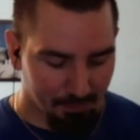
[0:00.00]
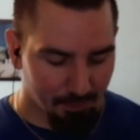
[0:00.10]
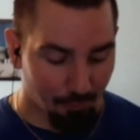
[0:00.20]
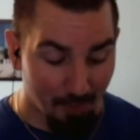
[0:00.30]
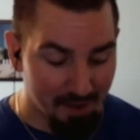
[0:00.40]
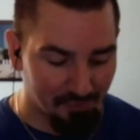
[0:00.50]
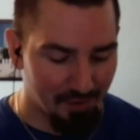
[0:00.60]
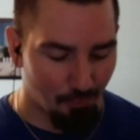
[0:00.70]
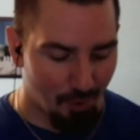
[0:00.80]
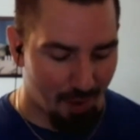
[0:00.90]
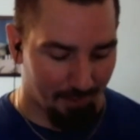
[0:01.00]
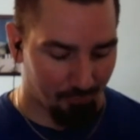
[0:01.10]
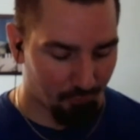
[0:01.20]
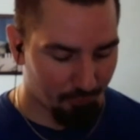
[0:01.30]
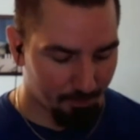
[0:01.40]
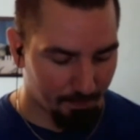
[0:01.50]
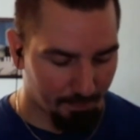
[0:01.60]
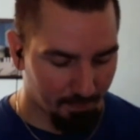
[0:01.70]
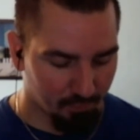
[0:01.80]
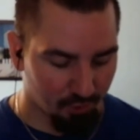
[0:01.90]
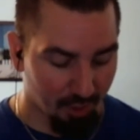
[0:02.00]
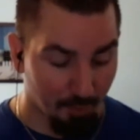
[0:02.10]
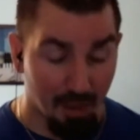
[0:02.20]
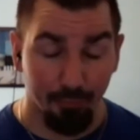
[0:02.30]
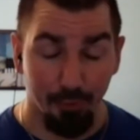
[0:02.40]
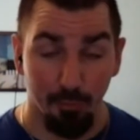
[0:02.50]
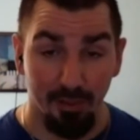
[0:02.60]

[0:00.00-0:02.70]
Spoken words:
Crazy to watch. Check him out though,